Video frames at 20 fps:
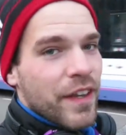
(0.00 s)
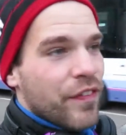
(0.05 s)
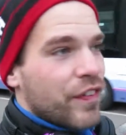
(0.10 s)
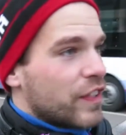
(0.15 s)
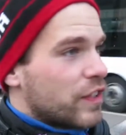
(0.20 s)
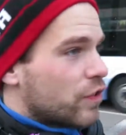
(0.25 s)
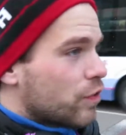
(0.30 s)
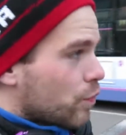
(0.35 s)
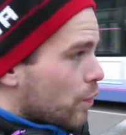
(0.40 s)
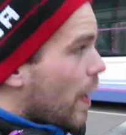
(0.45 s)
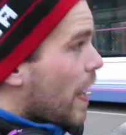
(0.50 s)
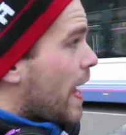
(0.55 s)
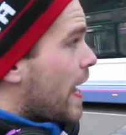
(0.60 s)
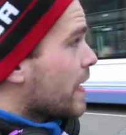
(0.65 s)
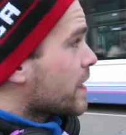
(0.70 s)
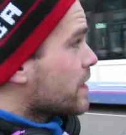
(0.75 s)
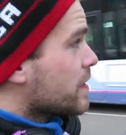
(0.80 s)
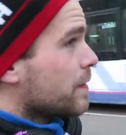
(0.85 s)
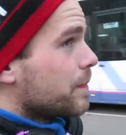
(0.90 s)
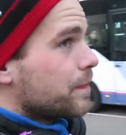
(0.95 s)
if it's
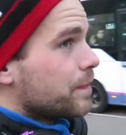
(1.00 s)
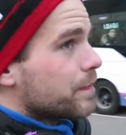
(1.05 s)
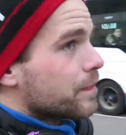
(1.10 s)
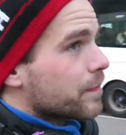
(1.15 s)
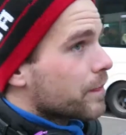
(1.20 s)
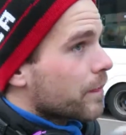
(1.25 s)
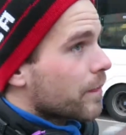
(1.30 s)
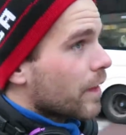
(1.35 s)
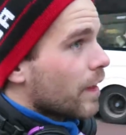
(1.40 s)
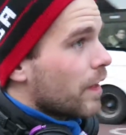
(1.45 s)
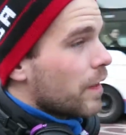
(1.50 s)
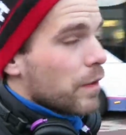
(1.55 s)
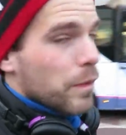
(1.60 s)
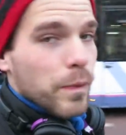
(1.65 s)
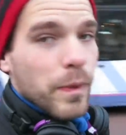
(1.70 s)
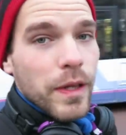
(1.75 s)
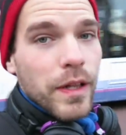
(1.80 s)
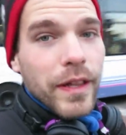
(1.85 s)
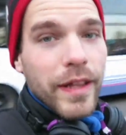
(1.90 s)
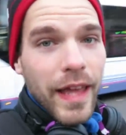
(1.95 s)
red,
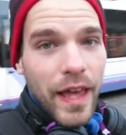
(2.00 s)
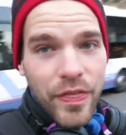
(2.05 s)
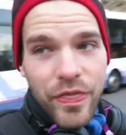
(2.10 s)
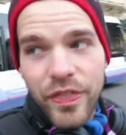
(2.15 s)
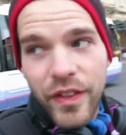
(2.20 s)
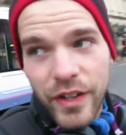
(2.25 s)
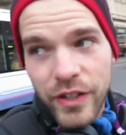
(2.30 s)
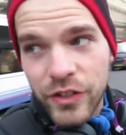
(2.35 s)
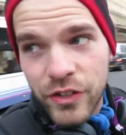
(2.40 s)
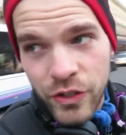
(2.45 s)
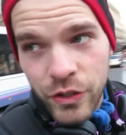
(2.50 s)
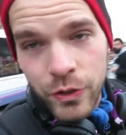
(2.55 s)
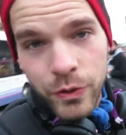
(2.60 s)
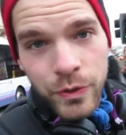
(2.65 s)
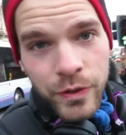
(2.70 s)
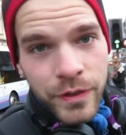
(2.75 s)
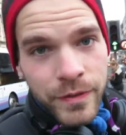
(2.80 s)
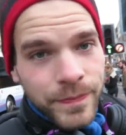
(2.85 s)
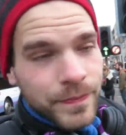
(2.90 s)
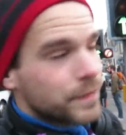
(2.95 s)
we'll get there
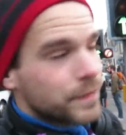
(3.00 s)
soon,